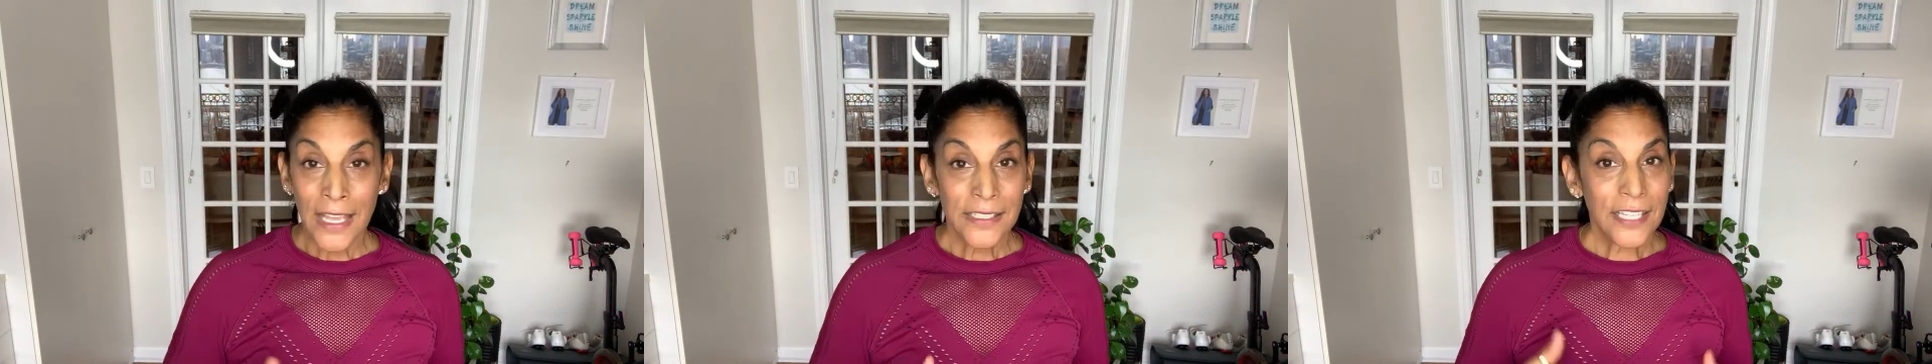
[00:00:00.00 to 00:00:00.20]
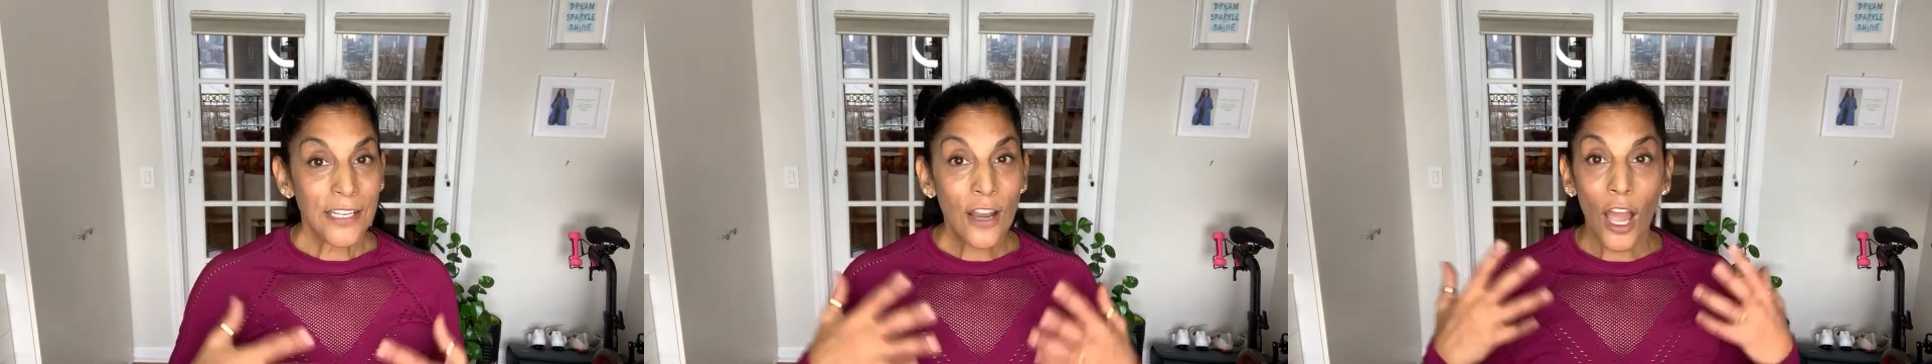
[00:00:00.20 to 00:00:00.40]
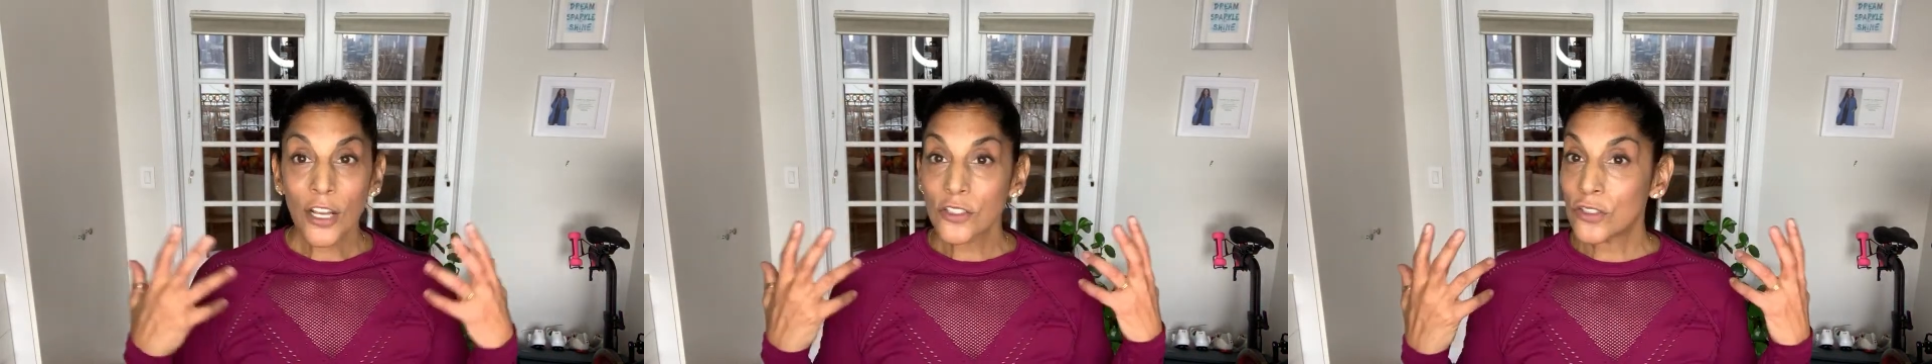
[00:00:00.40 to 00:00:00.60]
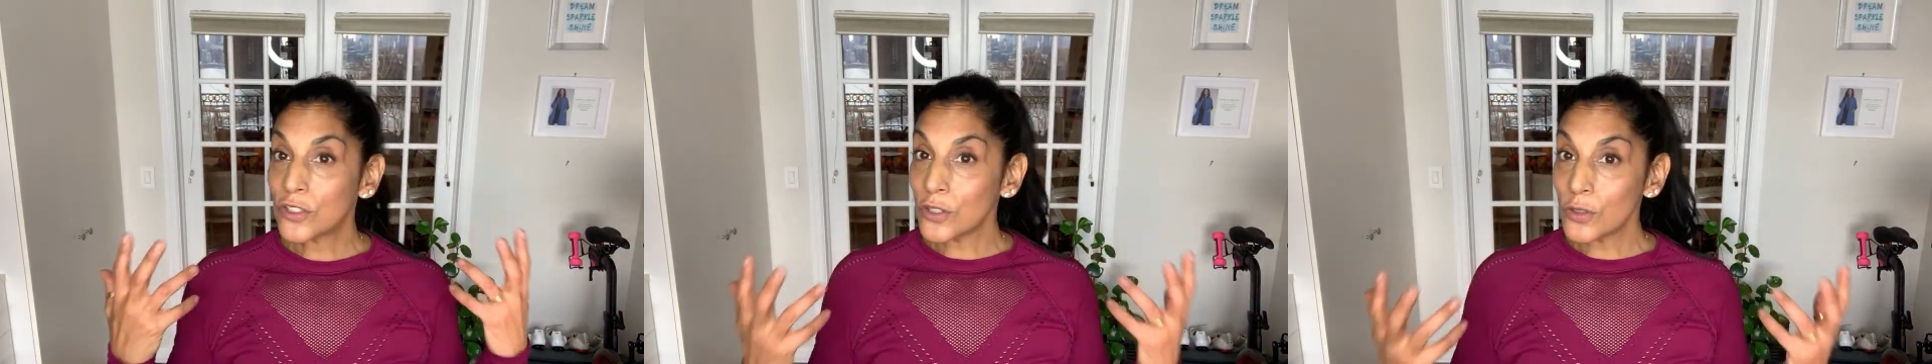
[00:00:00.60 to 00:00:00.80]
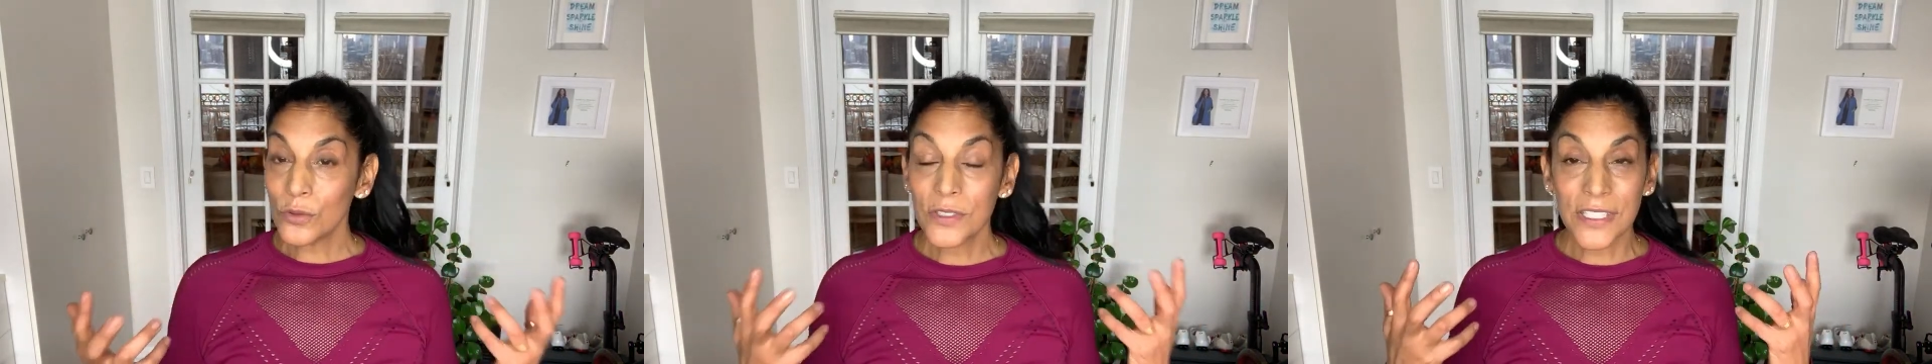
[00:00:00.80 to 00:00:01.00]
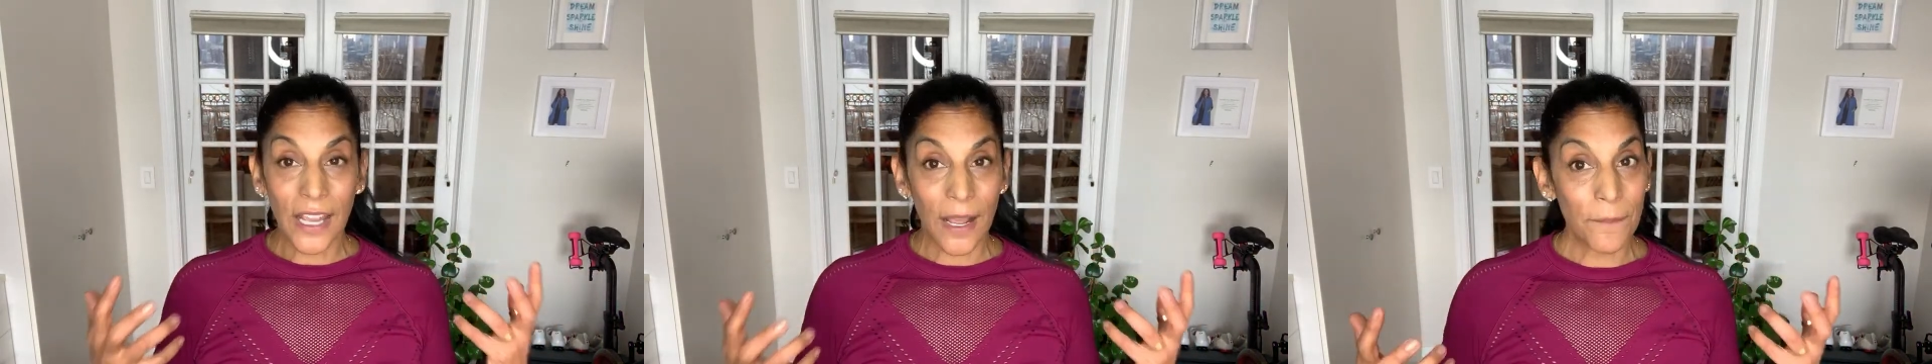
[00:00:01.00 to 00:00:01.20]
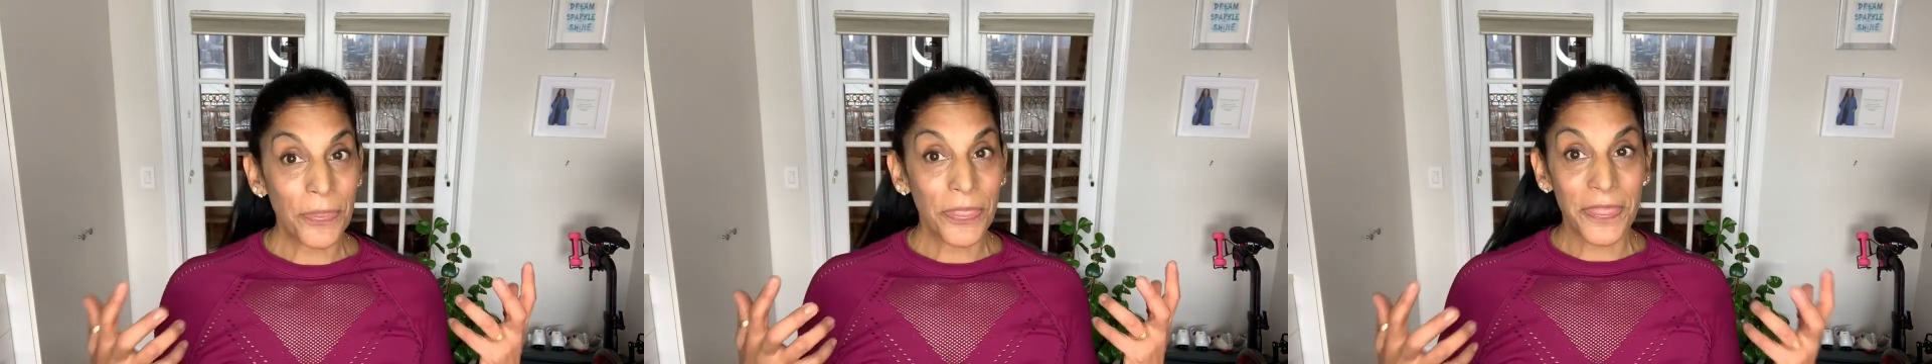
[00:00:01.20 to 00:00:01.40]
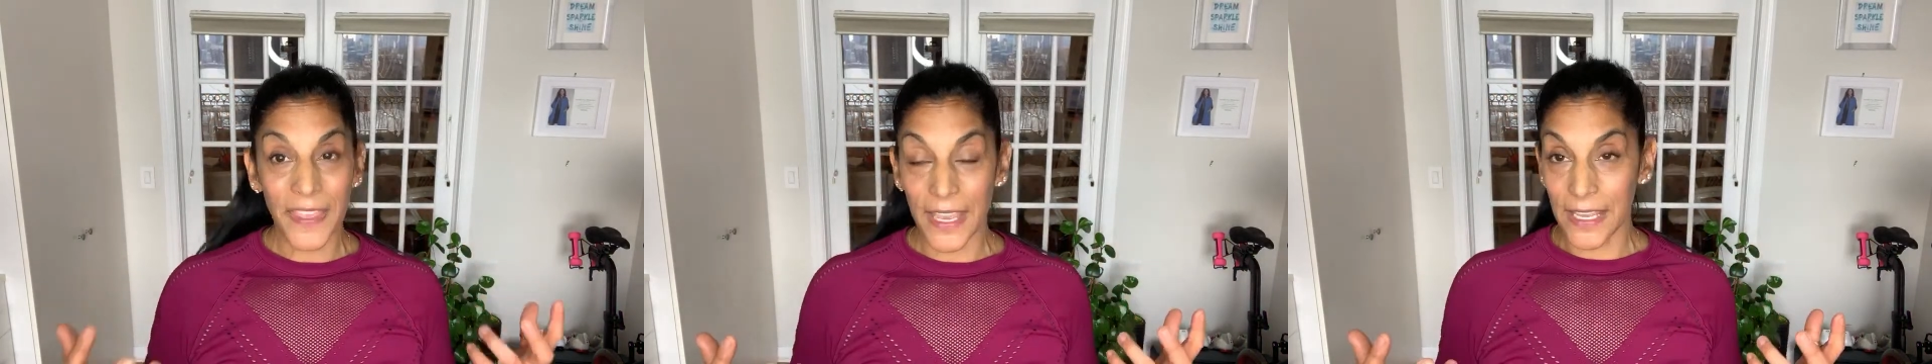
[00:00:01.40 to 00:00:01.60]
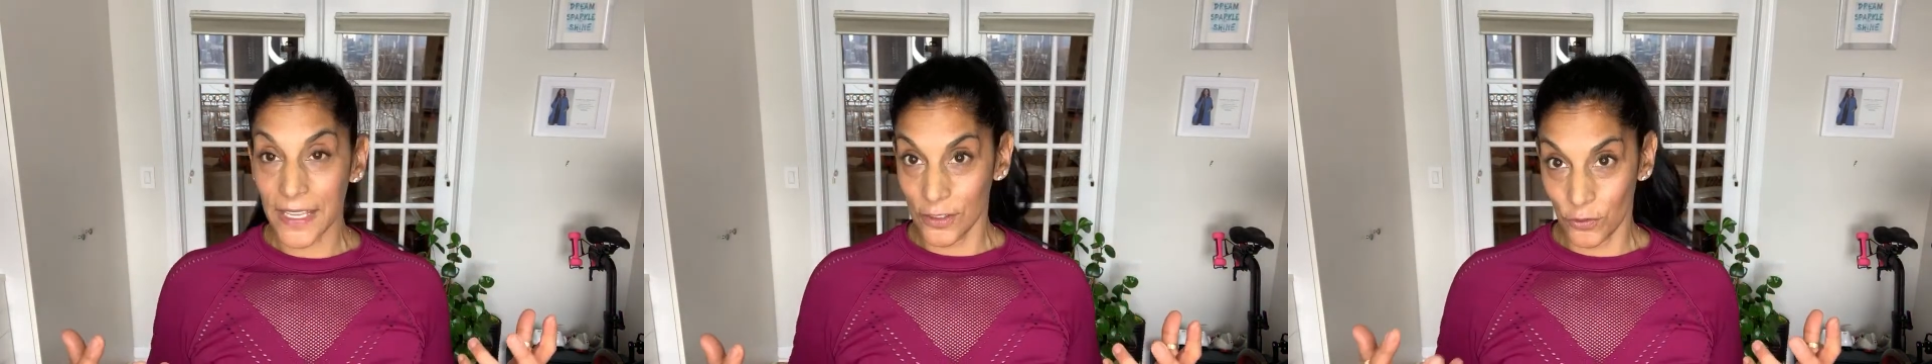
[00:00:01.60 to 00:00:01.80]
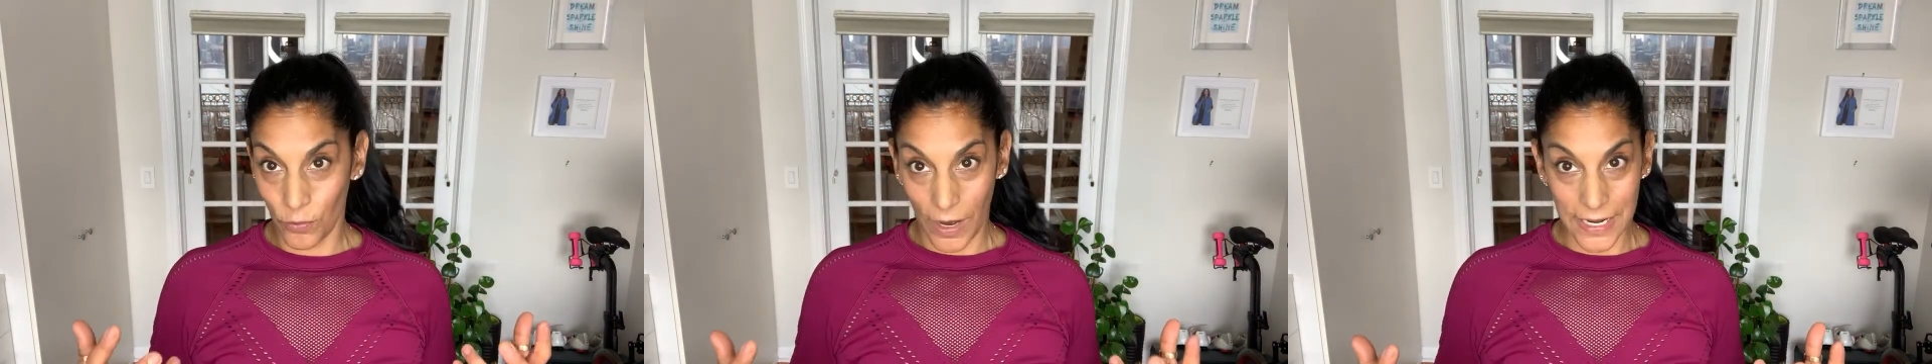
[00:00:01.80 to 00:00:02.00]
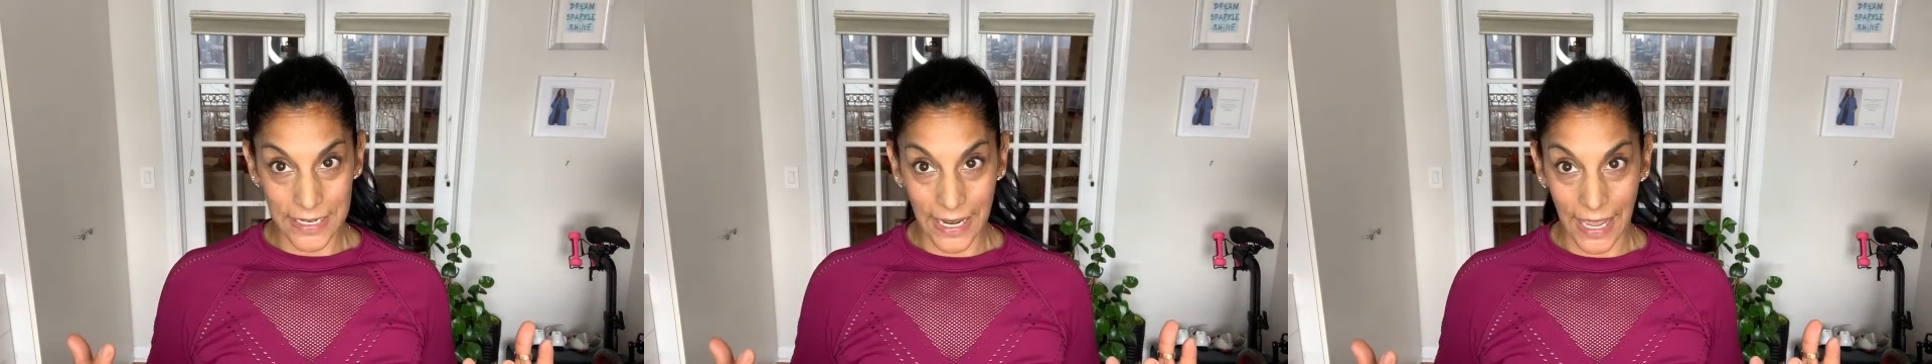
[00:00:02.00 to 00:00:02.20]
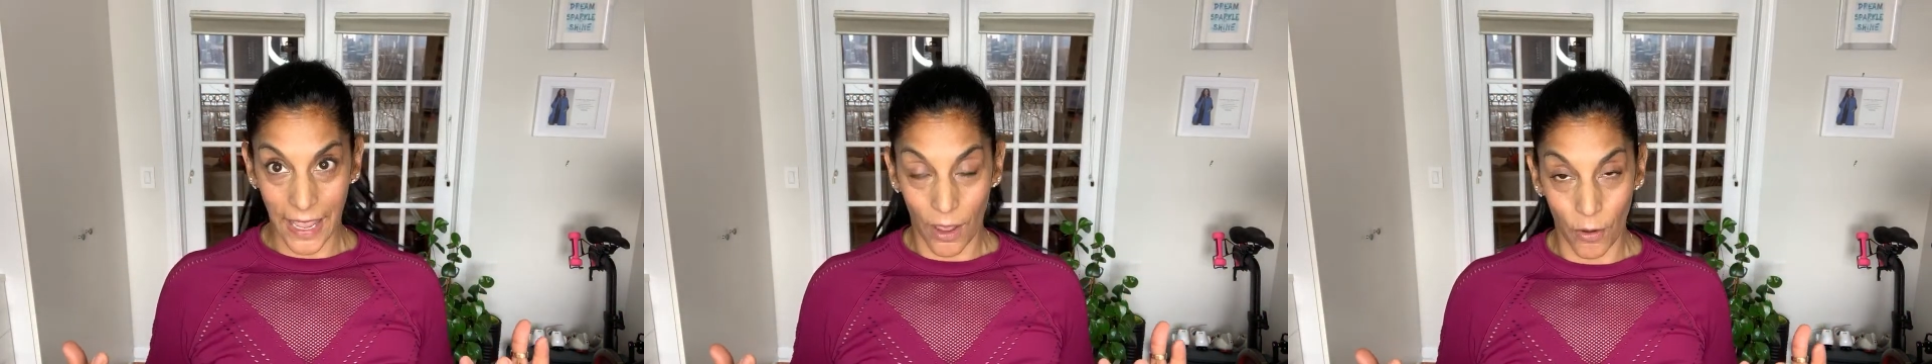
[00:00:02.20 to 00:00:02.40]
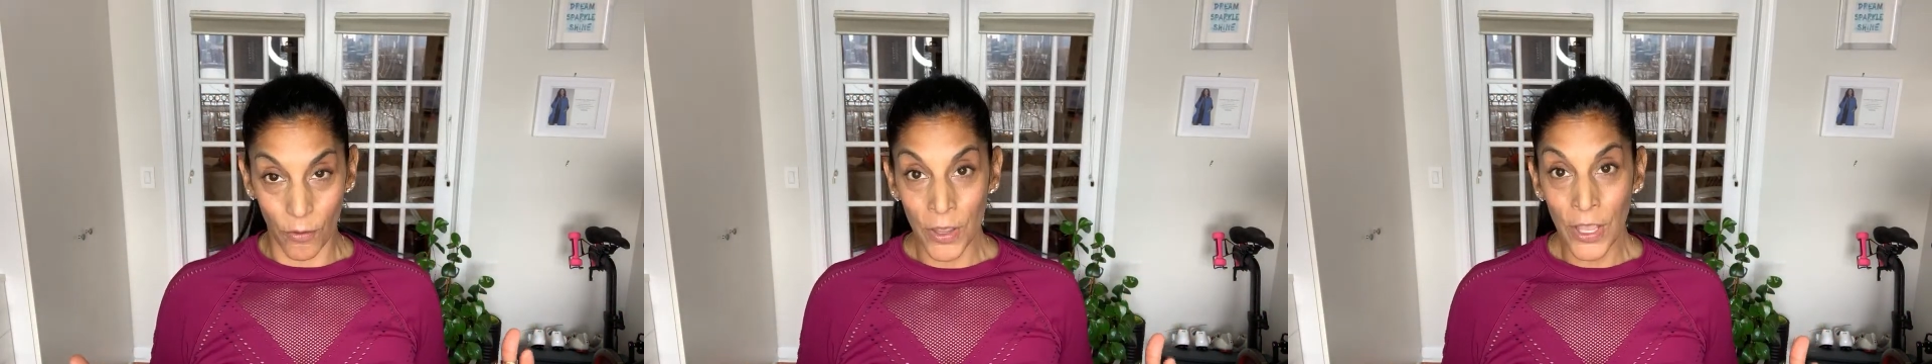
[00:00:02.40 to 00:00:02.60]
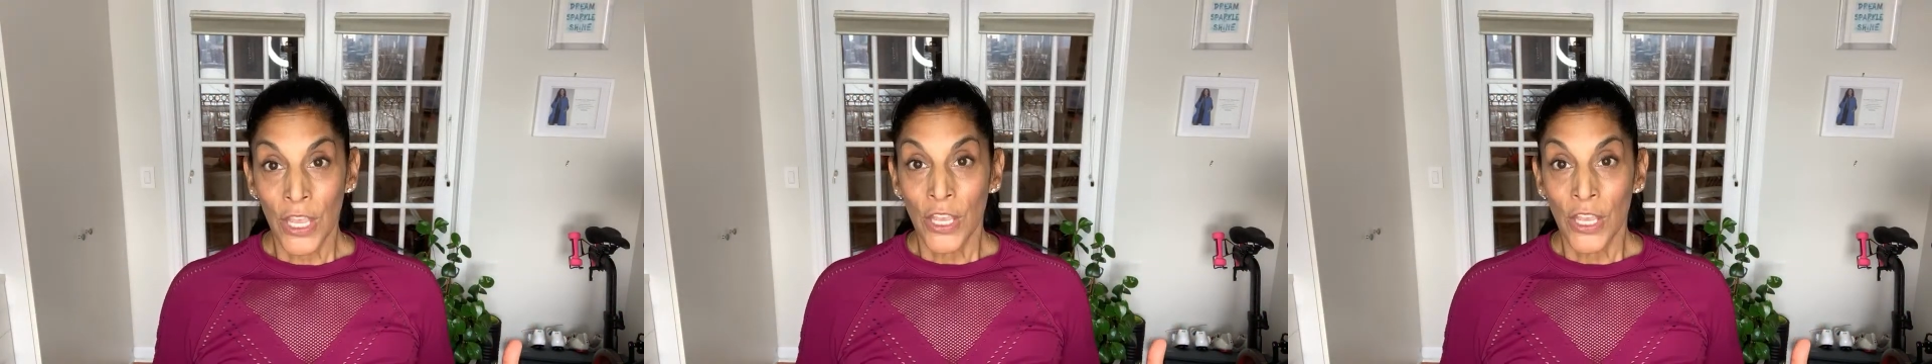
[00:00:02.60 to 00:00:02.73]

to not do dumb things right now.